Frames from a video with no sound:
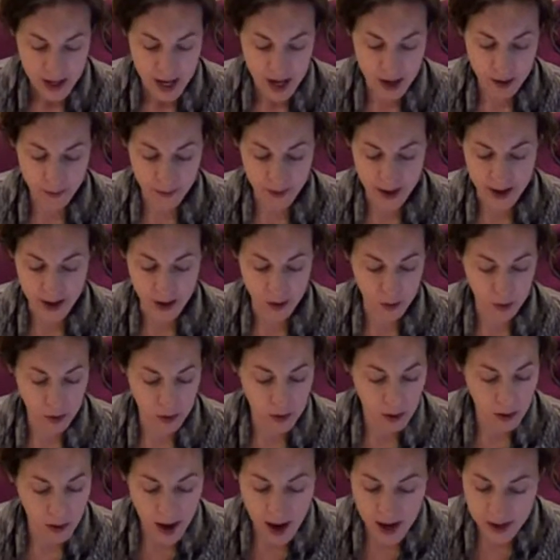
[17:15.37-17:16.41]
It went
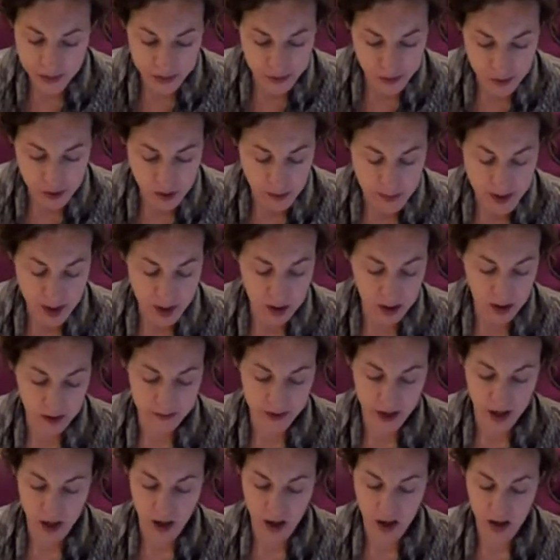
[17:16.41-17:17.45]
right through the middle
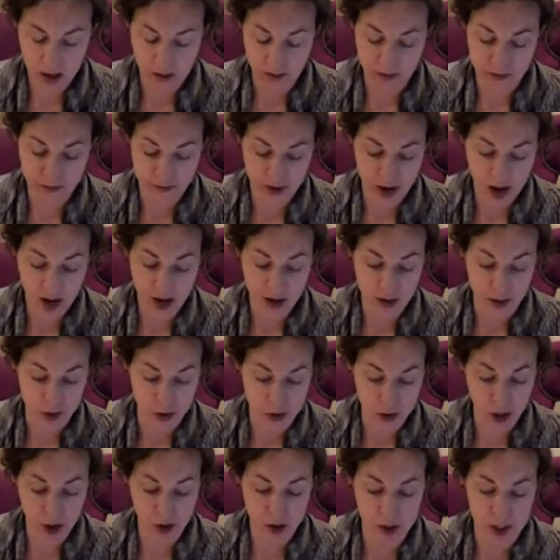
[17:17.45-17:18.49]
of a herd of fine
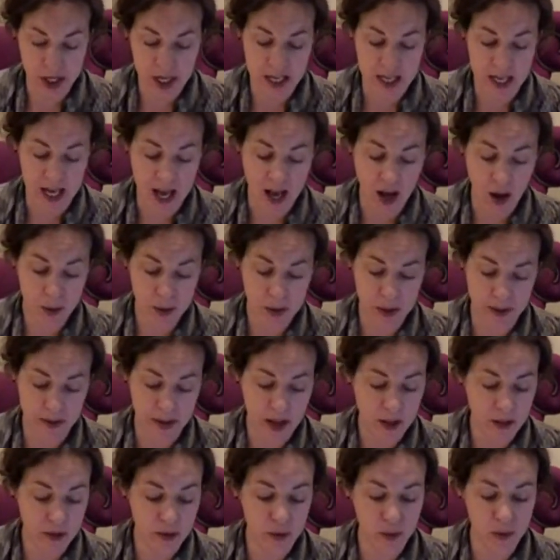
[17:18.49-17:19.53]
Jersey cows, and
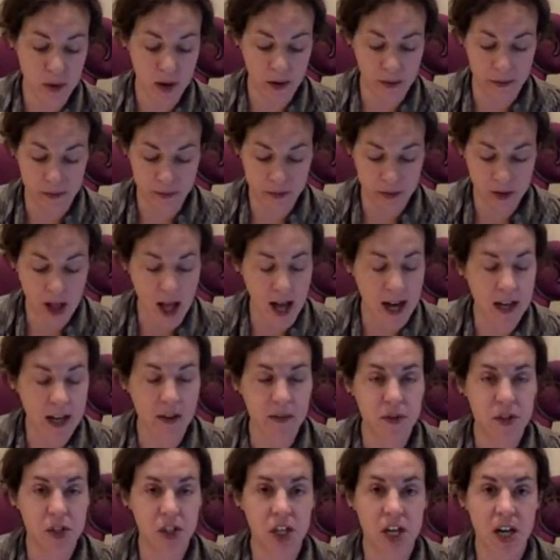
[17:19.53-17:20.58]
then through a flock
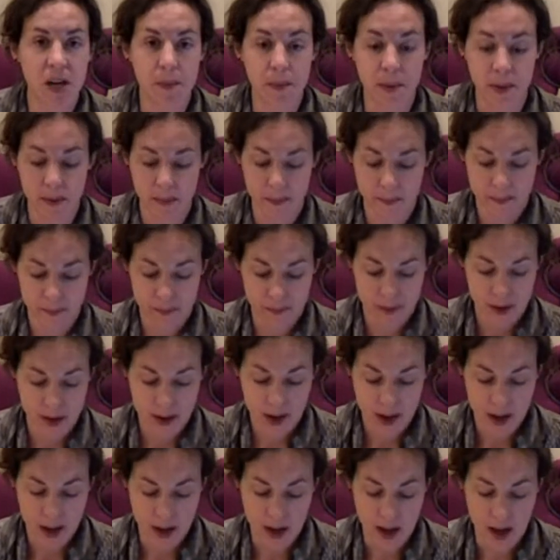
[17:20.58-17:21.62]
of sheep,
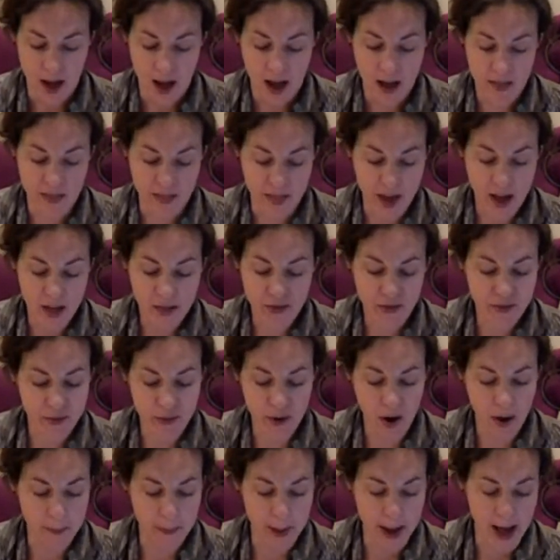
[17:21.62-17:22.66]
and then
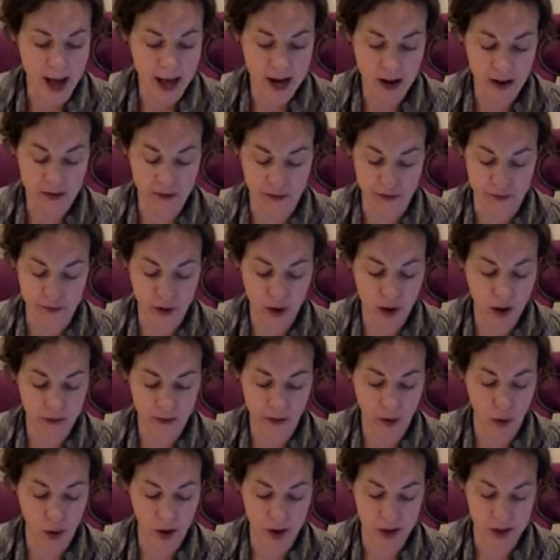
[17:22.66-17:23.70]
through a paddock full
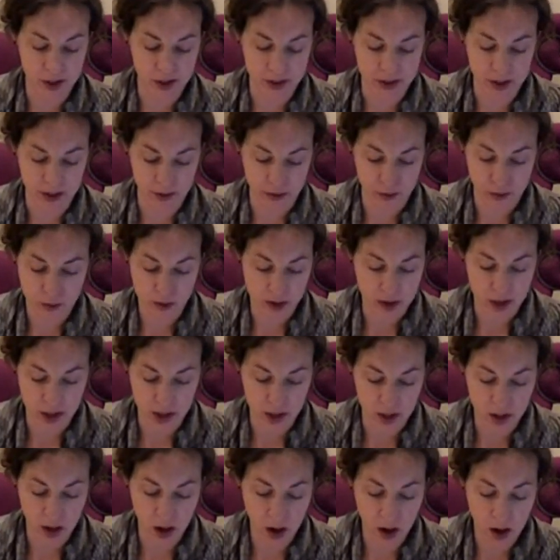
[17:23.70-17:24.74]
of horses, and through
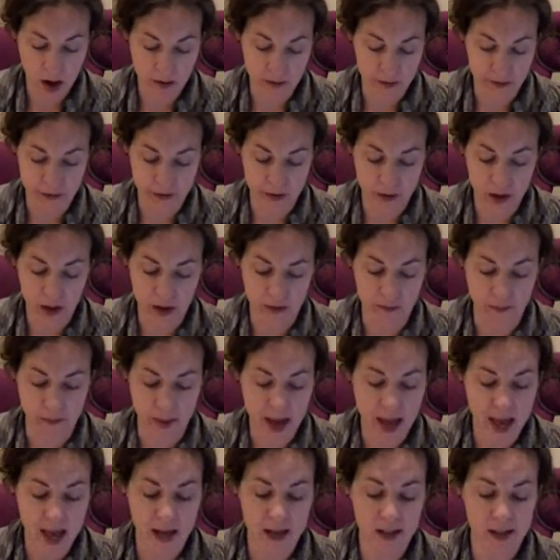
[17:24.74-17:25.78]
a yard full of
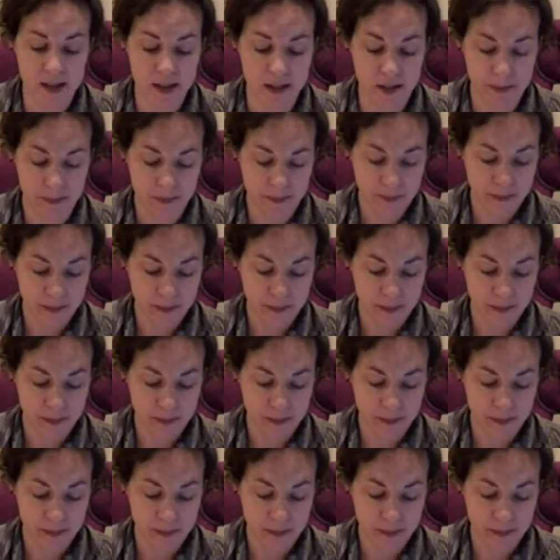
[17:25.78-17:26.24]
pigs.